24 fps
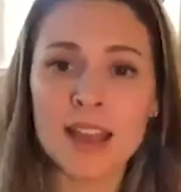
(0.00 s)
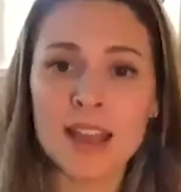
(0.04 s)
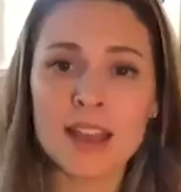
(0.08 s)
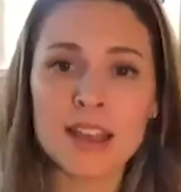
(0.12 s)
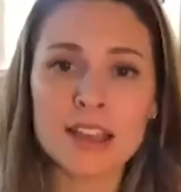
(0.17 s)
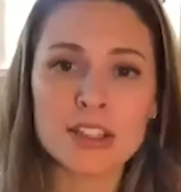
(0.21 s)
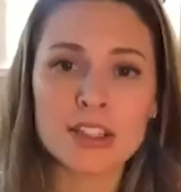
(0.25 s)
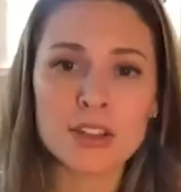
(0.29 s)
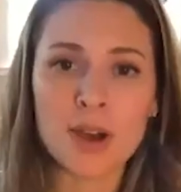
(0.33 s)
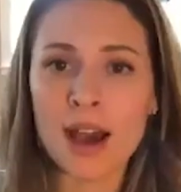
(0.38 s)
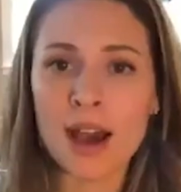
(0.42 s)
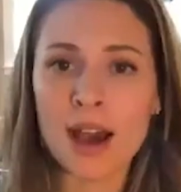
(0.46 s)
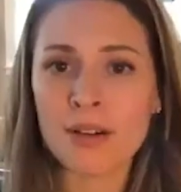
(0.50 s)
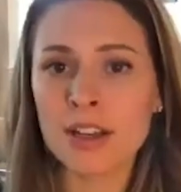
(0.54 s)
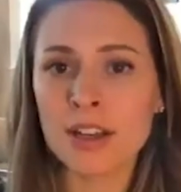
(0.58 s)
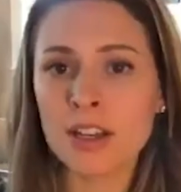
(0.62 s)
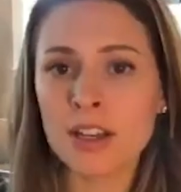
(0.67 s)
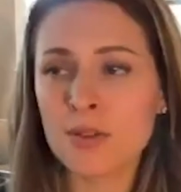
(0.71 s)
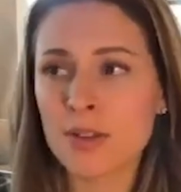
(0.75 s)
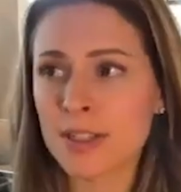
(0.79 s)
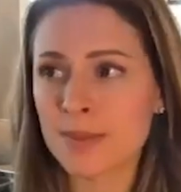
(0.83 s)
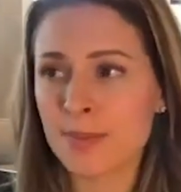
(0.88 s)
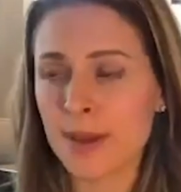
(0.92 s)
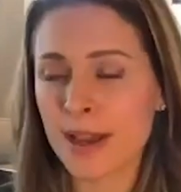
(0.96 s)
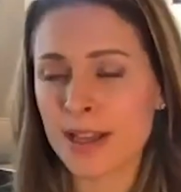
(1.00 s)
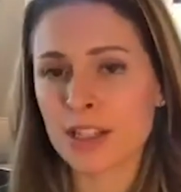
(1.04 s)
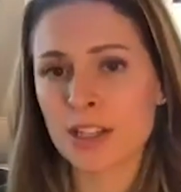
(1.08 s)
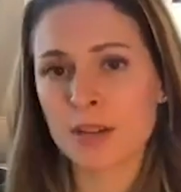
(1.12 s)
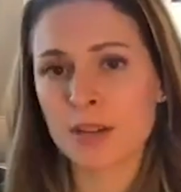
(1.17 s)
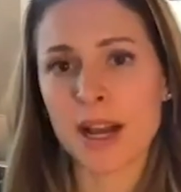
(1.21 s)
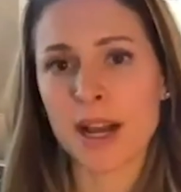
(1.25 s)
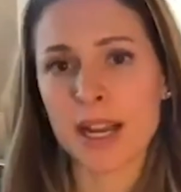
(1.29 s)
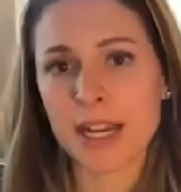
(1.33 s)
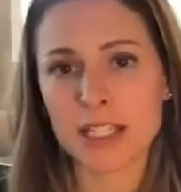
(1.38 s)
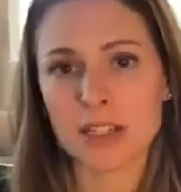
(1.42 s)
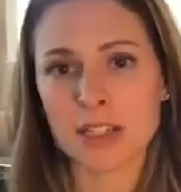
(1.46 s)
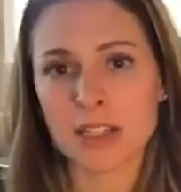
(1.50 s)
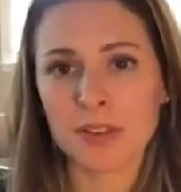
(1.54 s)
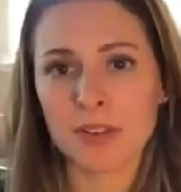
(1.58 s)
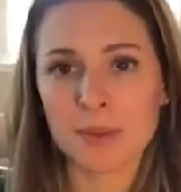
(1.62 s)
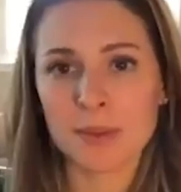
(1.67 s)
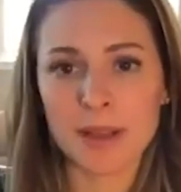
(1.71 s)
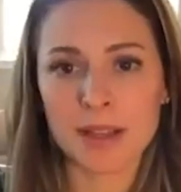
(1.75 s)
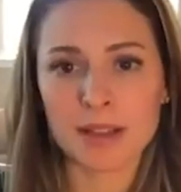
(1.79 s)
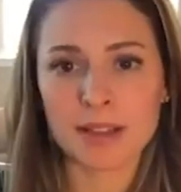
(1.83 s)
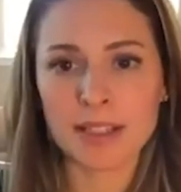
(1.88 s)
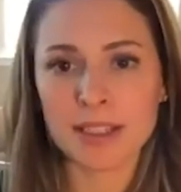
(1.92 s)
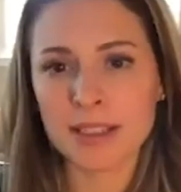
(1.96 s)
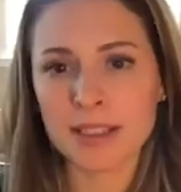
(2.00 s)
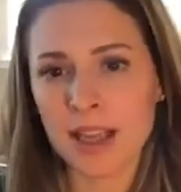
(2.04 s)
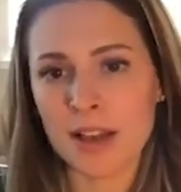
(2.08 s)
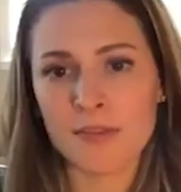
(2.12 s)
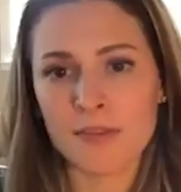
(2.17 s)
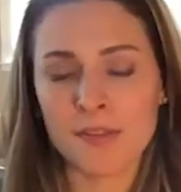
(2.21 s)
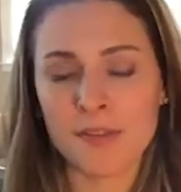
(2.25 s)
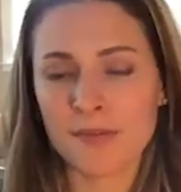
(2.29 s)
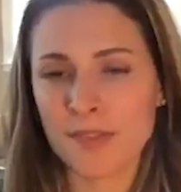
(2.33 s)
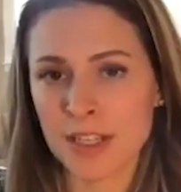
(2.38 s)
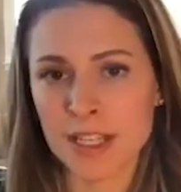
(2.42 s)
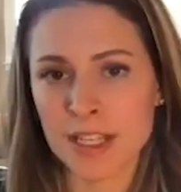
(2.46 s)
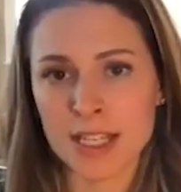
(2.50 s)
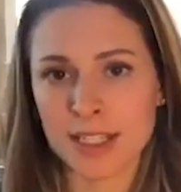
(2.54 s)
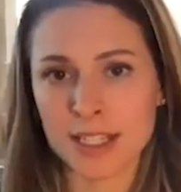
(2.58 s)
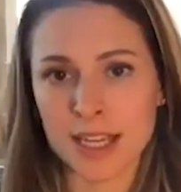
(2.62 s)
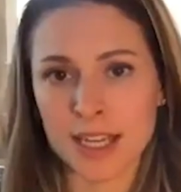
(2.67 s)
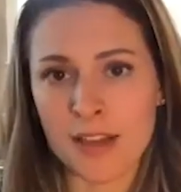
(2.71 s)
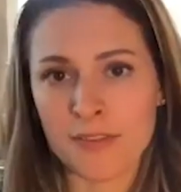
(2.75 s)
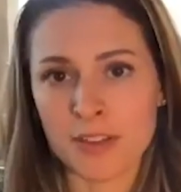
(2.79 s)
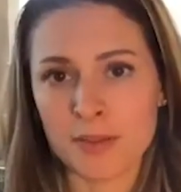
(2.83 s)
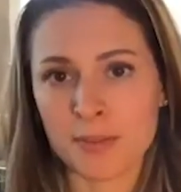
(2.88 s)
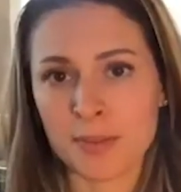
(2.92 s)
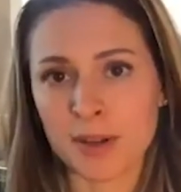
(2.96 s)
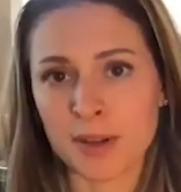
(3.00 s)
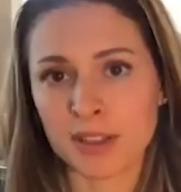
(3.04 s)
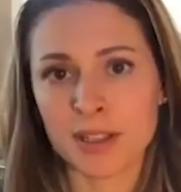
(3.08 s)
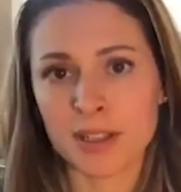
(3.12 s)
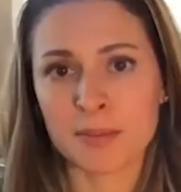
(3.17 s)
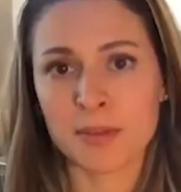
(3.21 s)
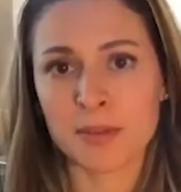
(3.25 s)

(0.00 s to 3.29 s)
So how can you expect your body to rebuild itself if it doesn't have the building